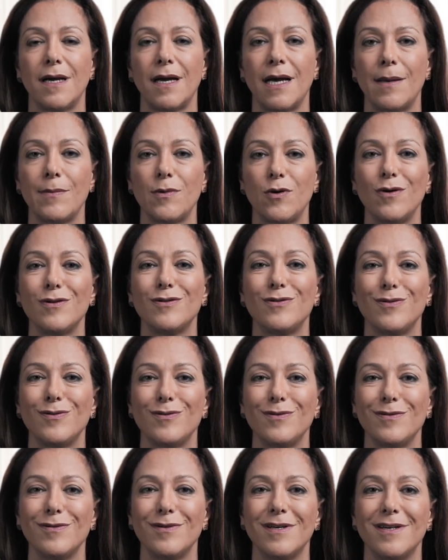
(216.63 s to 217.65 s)
I'm going
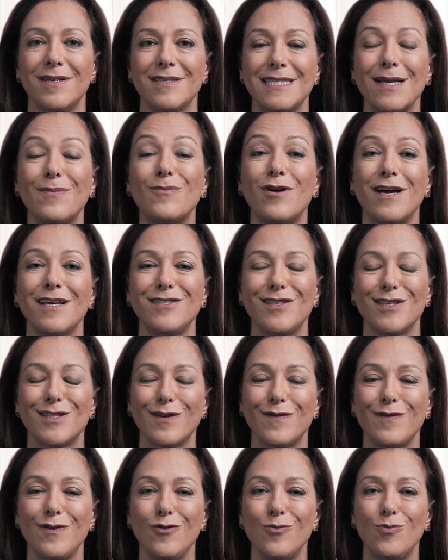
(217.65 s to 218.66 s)
to summarize just
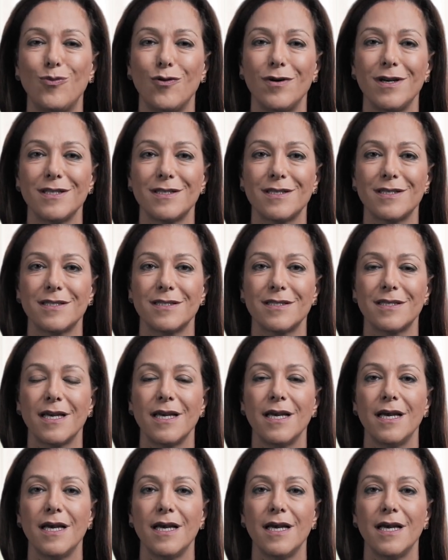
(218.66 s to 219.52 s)
a few points.